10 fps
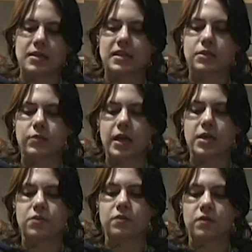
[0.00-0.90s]
This one I
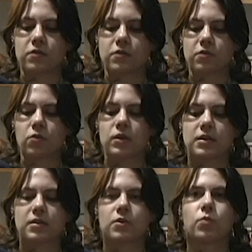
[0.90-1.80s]
use solely
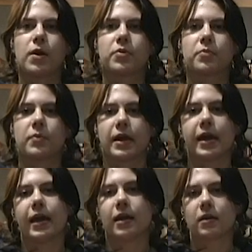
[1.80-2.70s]
to whip my
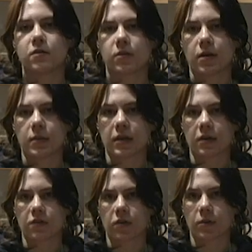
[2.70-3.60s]
eggs when I'm
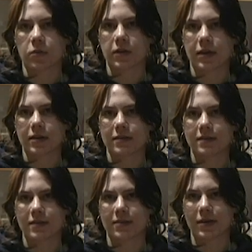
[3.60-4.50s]
making scrambled
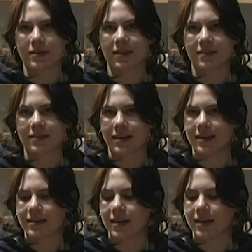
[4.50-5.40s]
eggs. It's my
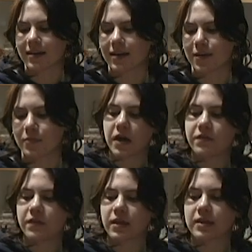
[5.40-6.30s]
designated egg cup. I
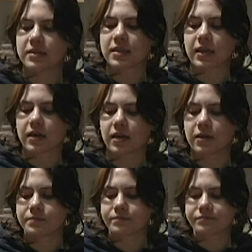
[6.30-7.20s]
feel like that's like a